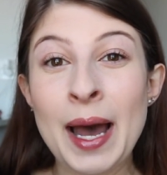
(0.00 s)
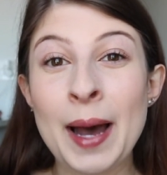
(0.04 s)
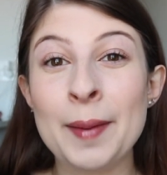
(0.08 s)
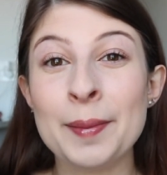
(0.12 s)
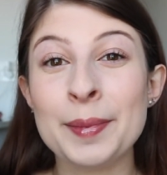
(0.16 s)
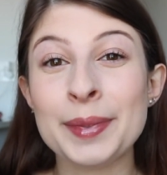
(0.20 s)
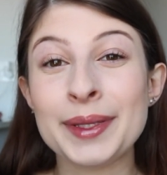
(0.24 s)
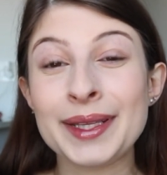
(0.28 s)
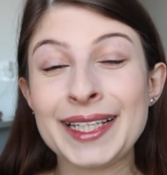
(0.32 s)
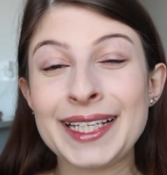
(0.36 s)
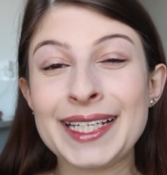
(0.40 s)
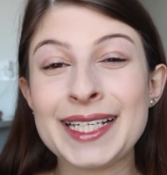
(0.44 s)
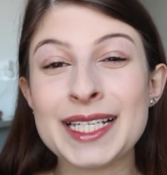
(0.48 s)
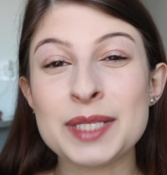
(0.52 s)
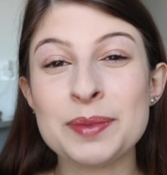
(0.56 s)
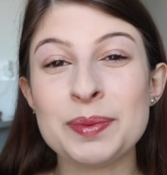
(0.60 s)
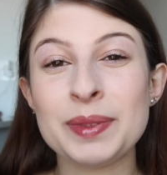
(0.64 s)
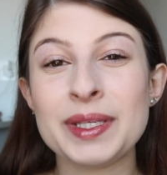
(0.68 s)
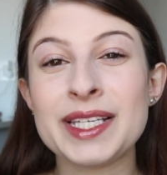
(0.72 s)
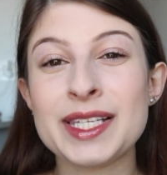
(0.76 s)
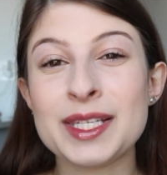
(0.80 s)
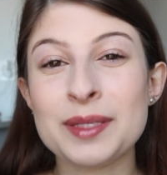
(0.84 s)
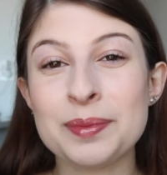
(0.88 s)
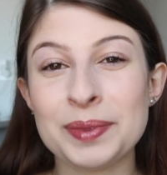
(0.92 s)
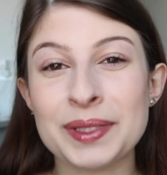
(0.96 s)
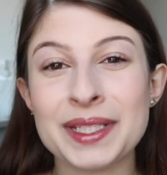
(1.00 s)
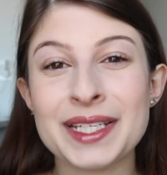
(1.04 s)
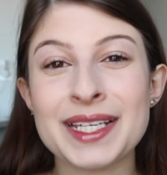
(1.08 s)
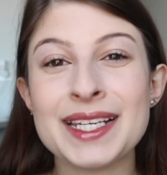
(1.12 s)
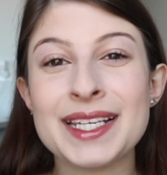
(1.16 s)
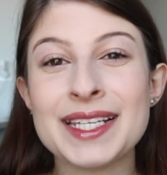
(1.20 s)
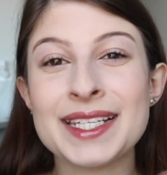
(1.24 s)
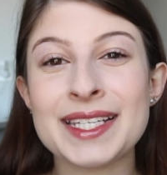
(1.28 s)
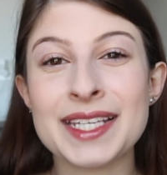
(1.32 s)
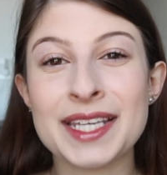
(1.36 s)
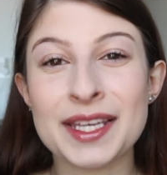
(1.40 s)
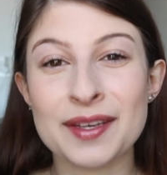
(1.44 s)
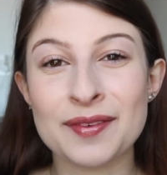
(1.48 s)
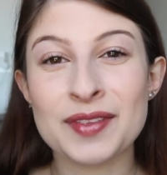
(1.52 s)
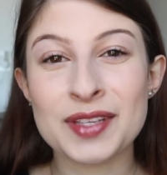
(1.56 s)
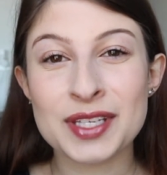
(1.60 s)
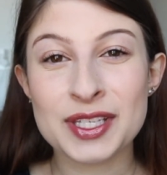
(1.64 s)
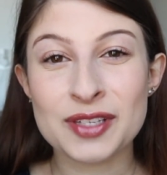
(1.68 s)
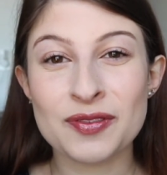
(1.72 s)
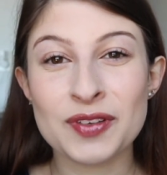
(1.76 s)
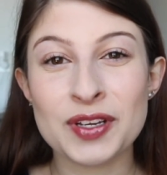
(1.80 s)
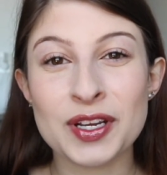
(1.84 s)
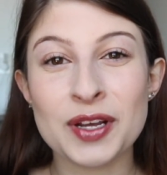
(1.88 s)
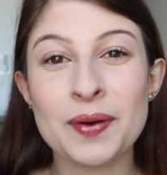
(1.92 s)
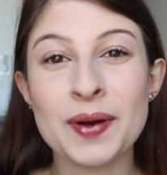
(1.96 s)
Please, please, please give this
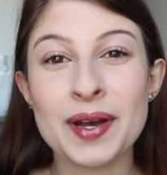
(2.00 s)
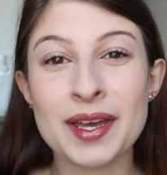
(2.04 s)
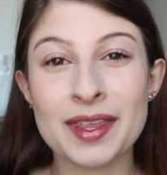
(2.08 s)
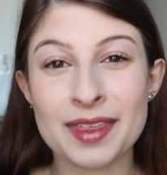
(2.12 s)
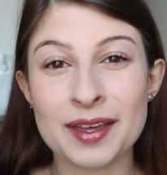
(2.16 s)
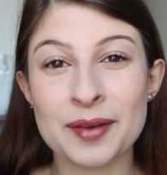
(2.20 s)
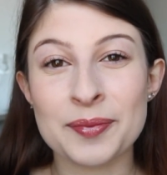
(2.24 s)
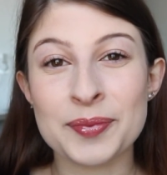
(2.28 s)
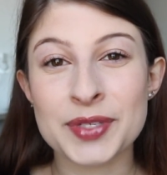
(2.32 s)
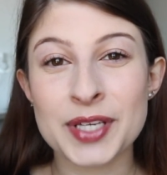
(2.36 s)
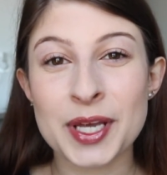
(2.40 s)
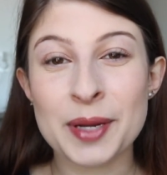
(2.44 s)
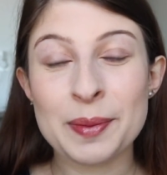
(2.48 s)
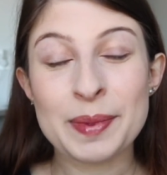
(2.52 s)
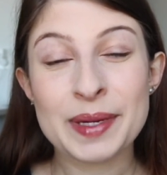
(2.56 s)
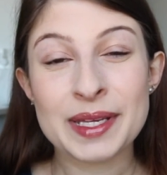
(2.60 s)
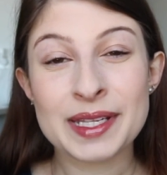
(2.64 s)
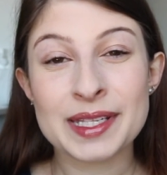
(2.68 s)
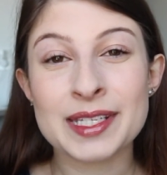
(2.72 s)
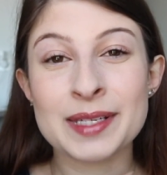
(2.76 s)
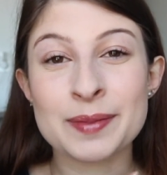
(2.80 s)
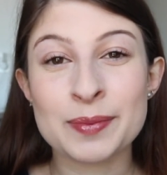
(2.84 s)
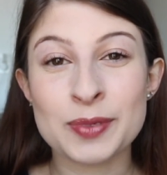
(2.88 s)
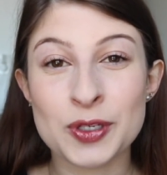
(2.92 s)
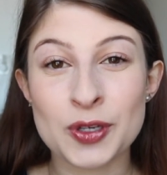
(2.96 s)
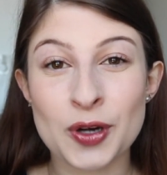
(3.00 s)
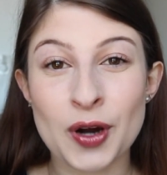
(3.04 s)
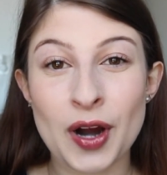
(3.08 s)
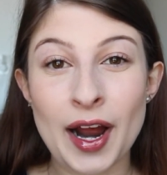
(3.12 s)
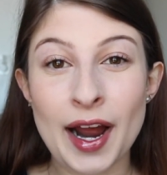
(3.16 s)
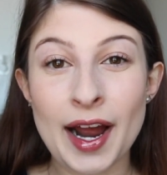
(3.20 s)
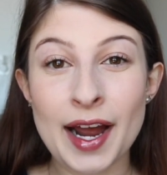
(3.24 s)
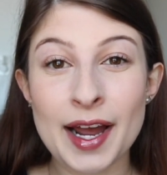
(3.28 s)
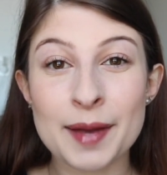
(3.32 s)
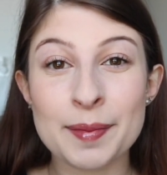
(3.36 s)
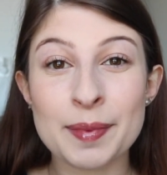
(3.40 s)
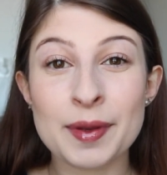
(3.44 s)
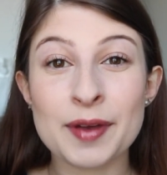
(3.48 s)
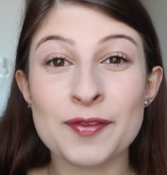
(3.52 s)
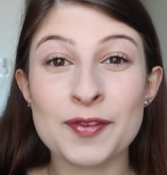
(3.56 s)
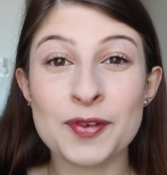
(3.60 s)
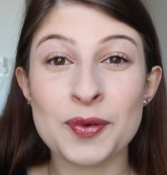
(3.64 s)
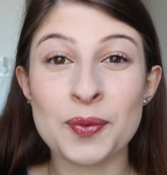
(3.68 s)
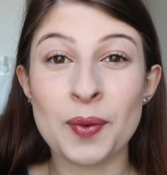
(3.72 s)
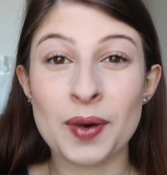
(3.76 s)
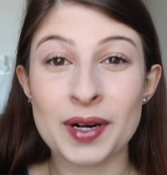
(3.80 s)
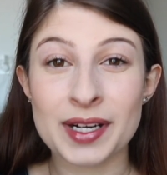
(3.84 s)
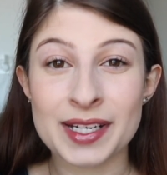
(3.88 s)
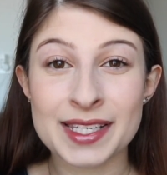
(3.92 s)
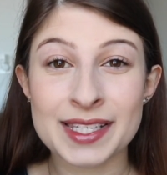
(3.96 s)
video a thumbs up and subscribe if you
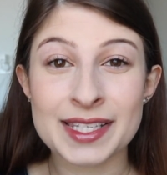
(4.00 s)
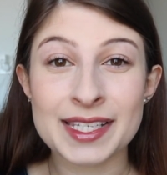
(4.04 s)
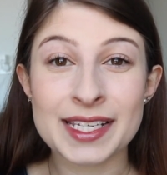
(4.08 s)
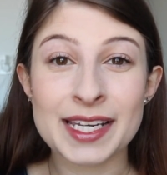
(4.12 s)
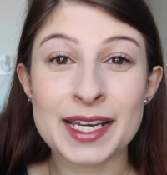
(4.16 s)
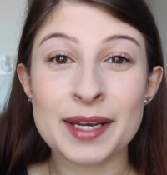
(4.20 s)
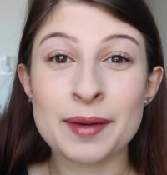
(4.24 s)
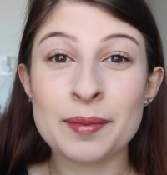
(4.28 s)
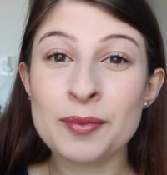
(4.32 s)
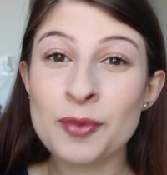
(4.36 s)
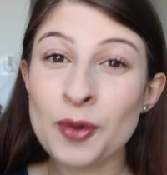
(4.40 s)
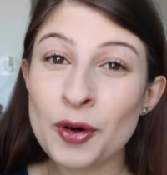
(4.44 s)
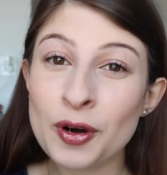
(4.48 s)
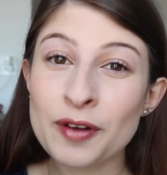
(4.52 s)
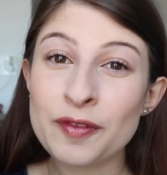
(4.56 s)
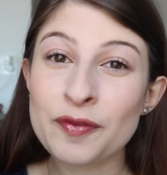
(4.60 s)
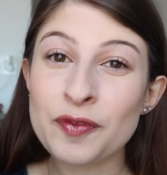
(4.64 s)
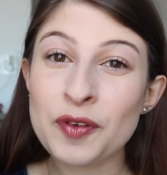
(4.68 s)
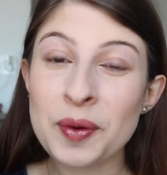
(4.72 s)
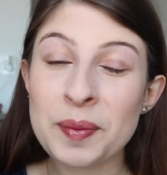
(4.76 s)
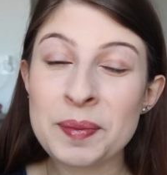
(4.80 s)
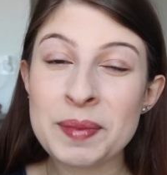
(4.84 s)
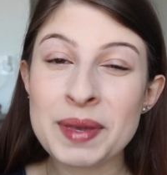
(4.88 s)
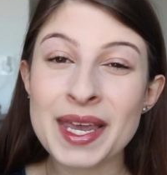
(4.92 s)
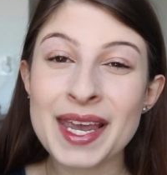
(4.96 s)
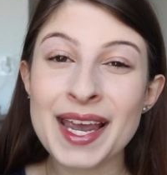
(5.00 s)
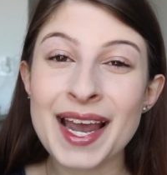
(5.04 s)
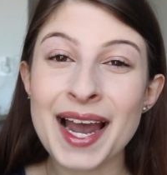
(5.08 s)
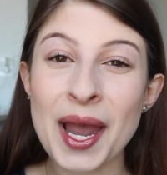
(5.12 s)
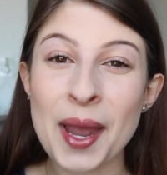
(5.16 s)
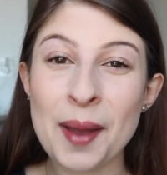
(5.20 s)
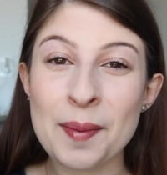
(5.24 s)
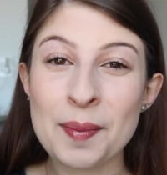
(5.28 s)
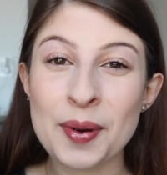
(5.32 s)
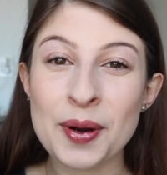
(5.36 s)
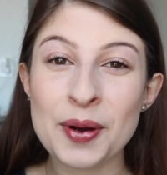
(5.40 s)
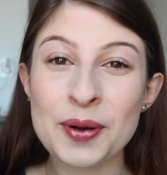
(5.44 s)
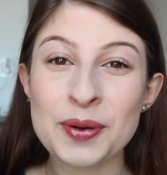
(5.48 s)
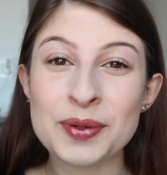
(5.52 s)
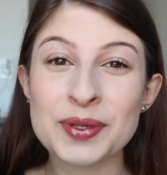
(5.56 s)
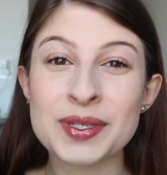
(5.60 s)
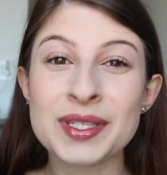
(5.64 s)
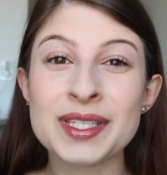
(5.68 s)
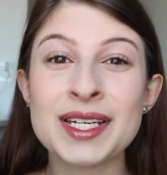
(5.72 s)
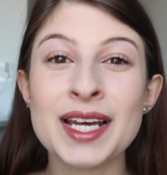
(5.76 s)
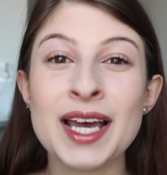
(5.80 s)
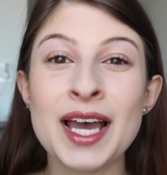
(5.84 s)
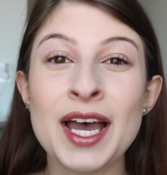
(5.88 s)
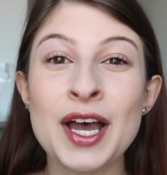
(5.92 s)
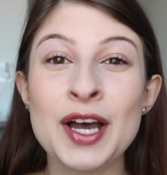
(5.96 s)
wanna see more from me. I
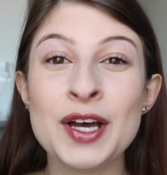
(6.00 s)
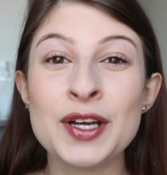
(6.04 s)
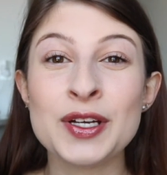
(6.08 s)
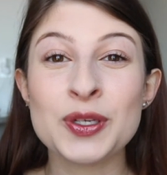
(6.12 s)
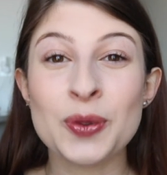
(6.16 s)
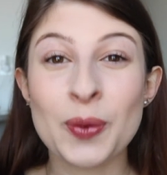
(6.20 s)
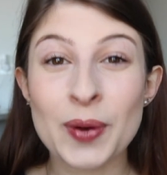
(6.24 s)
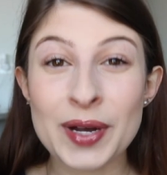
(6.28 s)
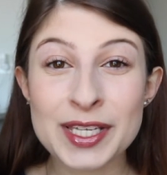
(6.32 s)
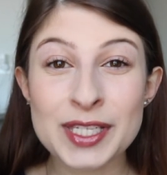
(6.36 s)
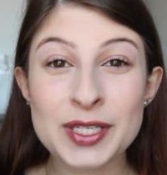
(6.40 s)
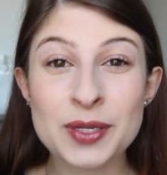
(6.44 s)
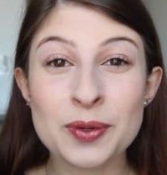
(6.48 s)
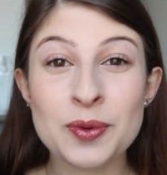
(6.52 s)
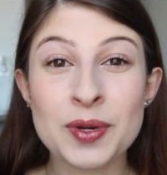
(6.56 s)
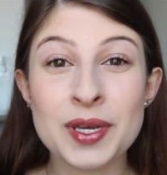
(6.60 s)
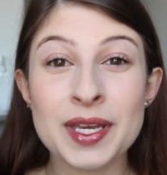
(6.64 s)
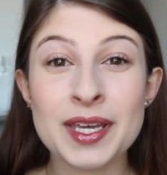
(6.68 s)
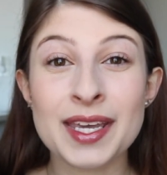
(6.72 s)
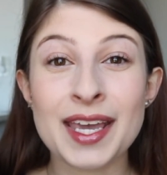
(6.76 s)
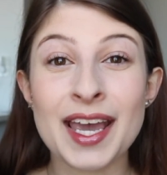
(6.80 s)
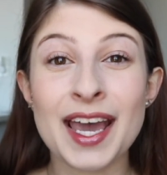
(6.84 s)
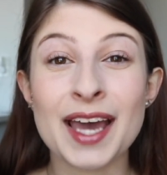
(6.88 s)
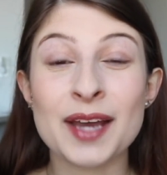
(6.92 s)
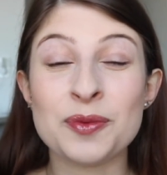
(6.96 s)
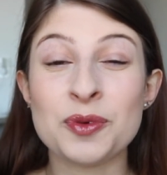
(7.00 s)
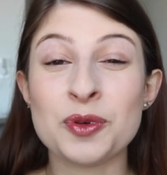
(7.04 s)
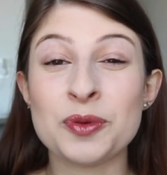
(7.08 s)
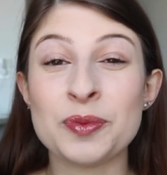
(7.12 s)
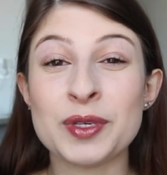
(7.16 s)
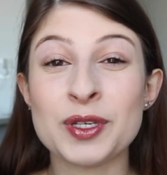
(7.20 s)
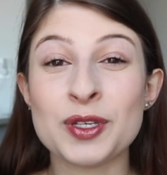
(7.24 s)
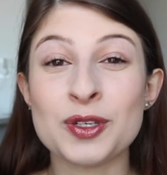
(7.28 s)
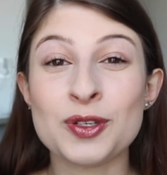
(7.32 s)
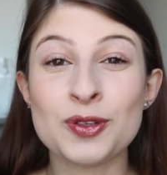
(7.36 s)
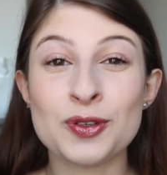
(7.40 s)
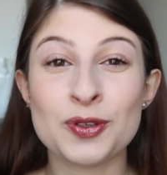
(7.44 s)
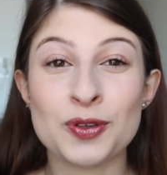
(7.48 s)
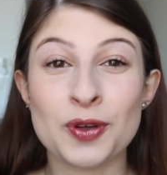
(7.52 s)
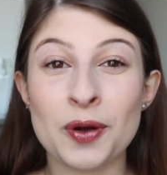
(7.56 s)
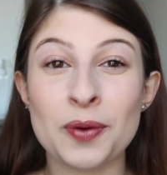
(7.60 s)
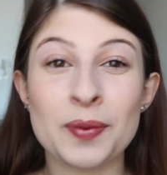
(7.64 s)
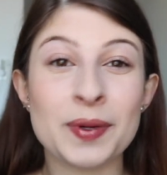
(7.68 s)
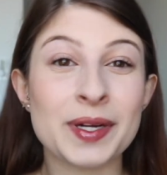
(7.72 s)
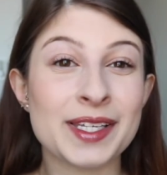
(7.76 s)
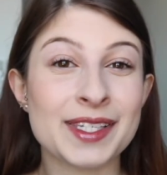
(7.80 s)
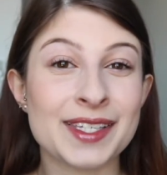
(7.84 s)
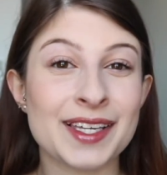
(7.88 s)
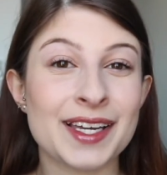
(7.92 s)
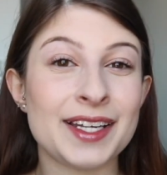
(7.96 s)
post twice a week and would be so
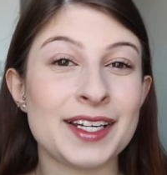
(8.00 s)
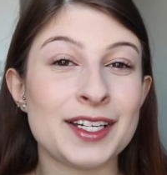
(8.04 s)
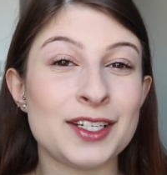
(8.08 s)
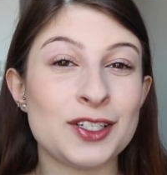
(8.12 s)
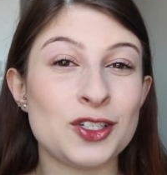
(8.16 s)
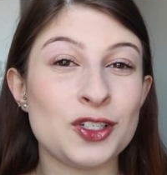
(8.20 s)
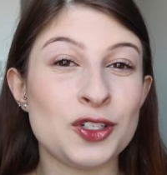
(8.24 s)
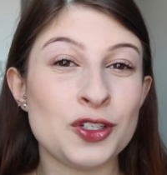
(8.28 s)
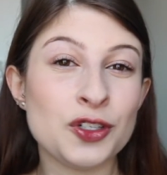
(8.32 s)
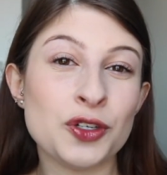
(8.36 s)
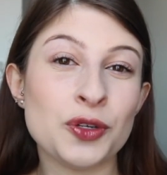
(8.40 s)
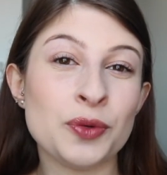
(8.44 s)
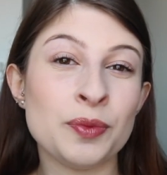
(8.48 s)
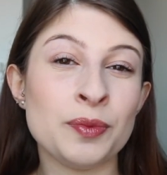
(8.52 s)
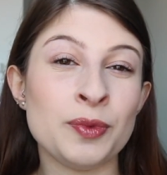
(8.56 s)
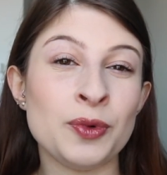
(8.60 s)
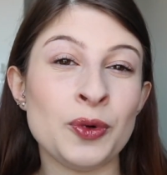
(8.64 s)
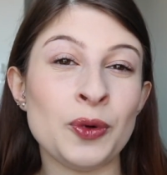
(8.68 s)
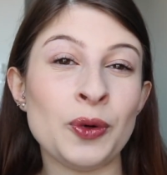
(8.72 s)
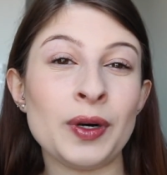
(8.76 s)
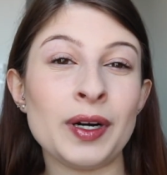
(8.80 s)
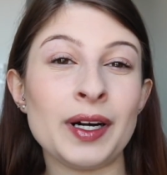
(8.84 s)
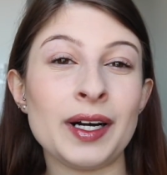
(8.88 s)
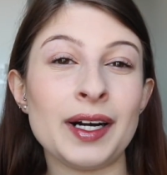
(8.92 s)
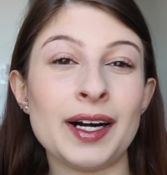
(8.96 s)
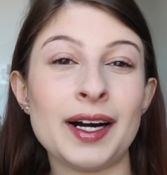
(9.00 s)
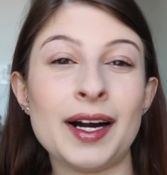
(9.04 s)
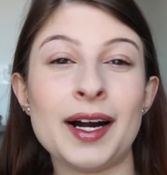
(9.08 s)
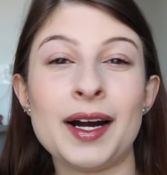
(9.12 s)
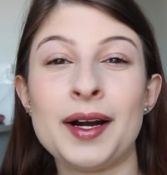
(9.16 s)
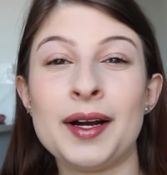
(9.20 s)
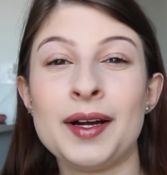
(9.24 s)
excited to do more